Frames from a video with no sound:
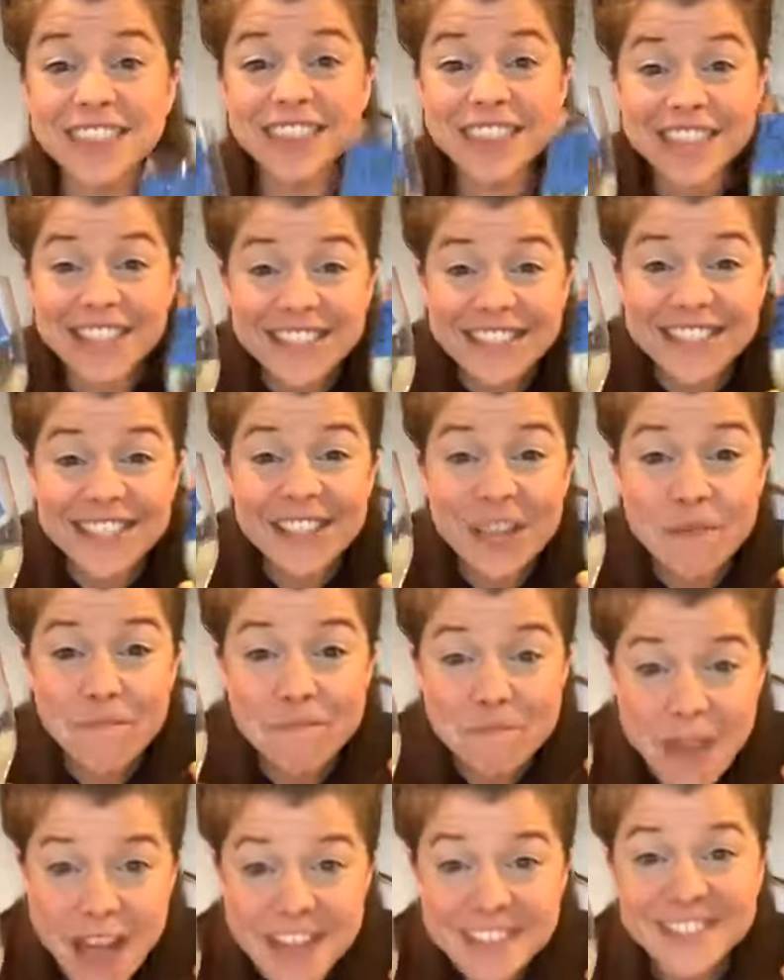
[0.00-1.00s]
this is
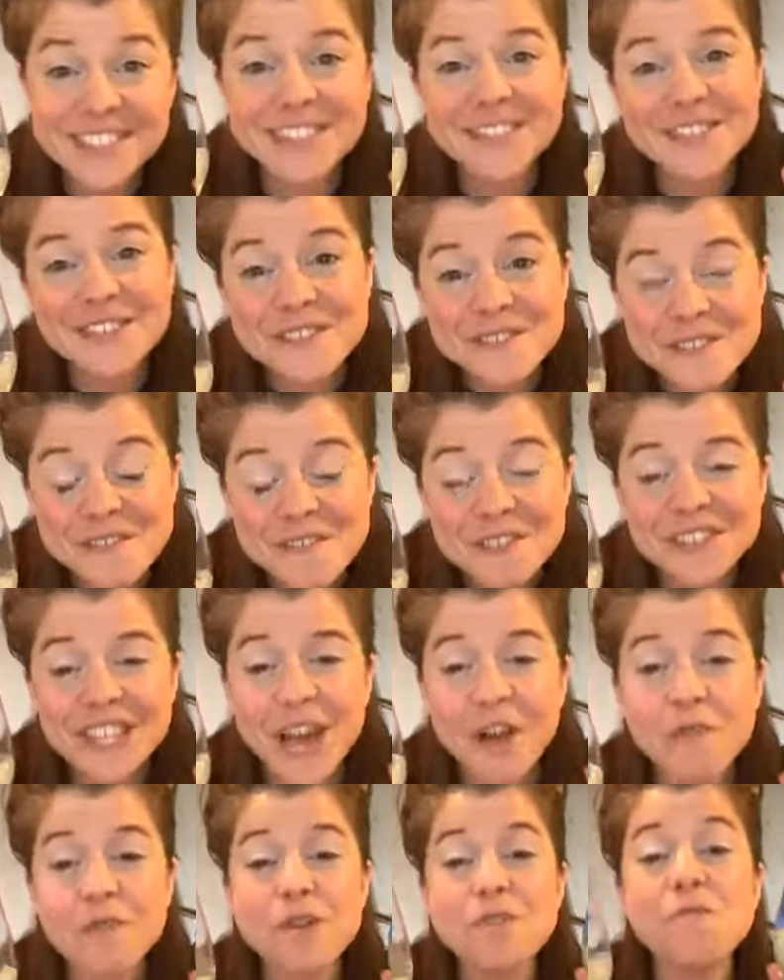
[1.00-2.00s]
the best news
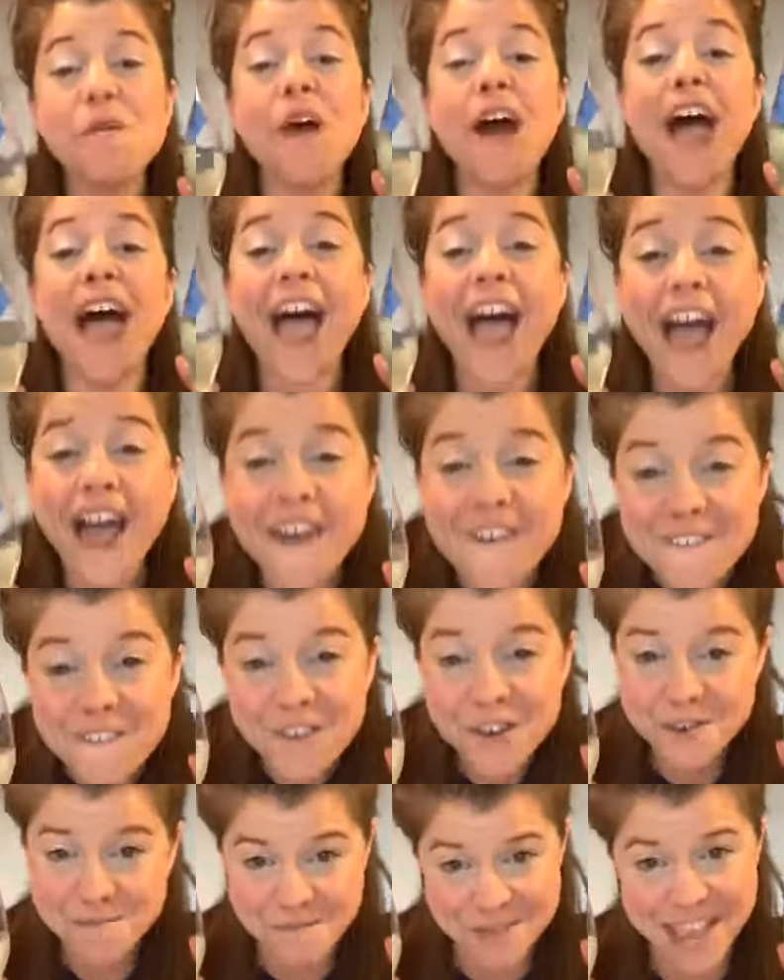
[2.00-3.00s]
that we will
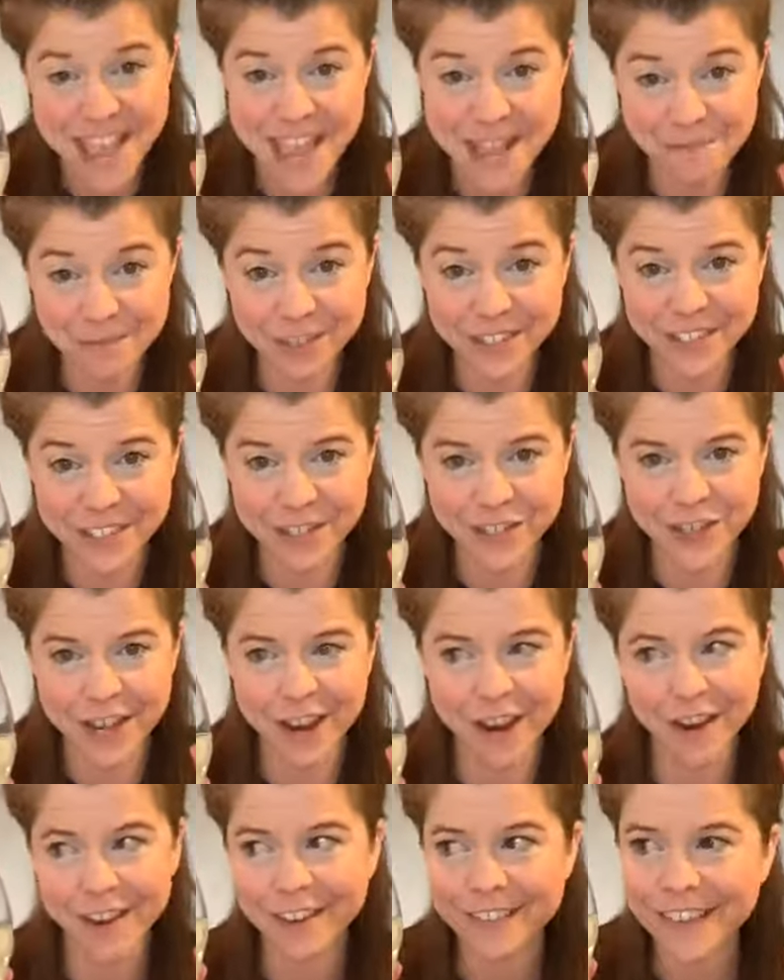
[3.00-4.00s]
ever be able to
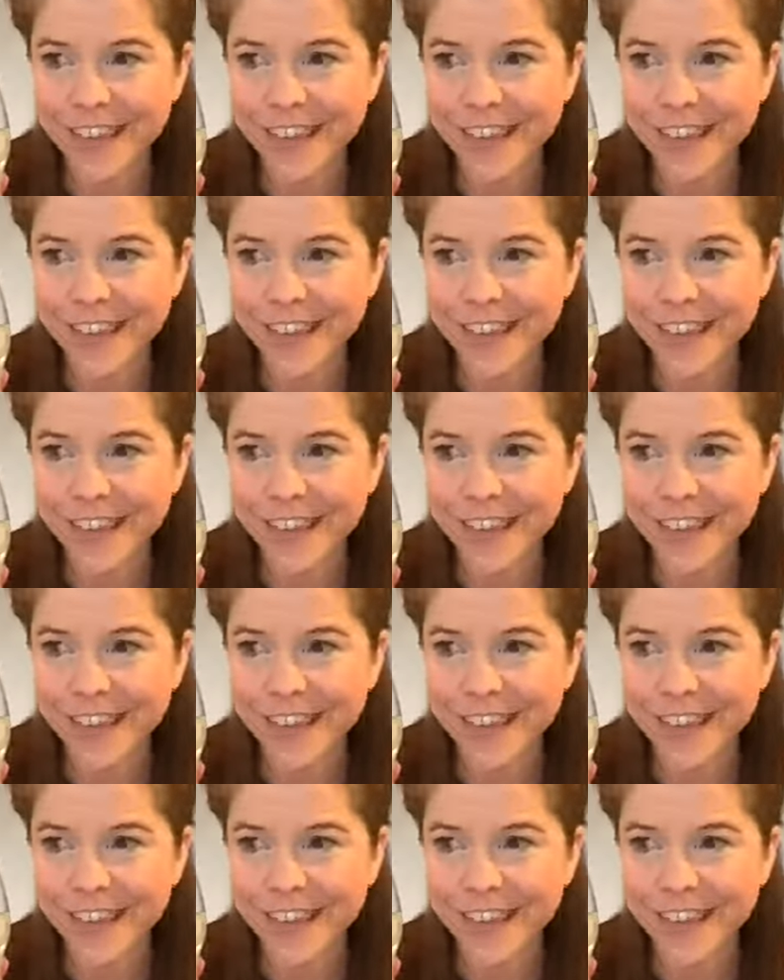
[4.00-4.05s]
share.